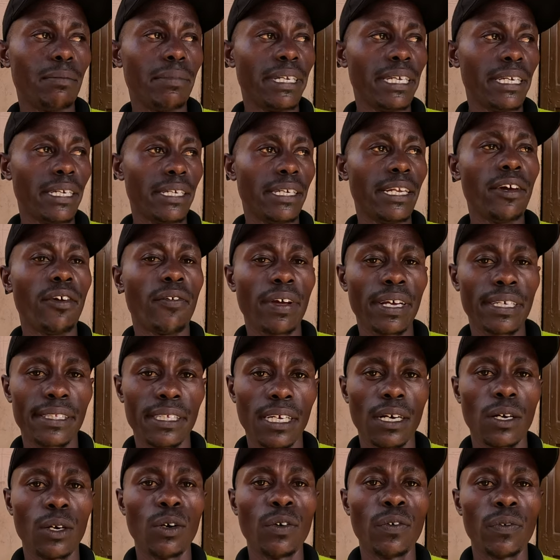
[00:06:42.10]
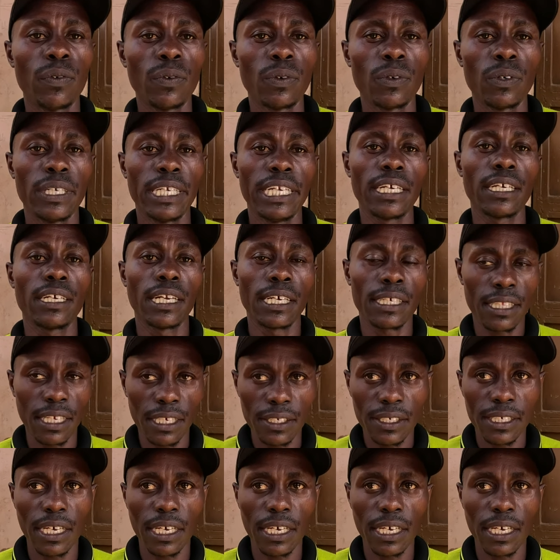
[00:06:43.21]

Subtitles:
am the director of Neglected